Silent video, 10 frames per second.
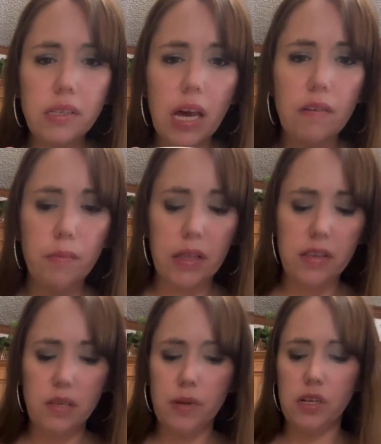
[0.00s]
I have about
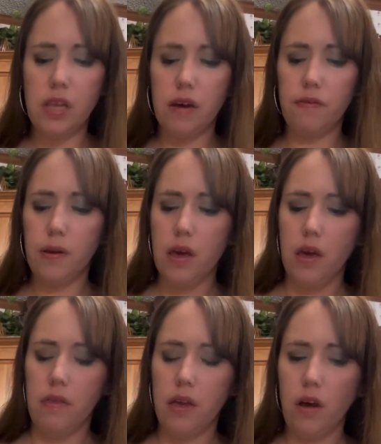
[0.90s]
this much left,
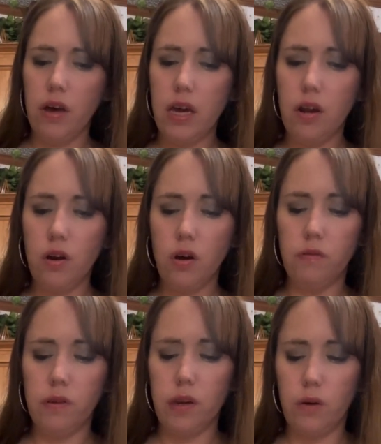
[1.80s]
then I'll head on over there.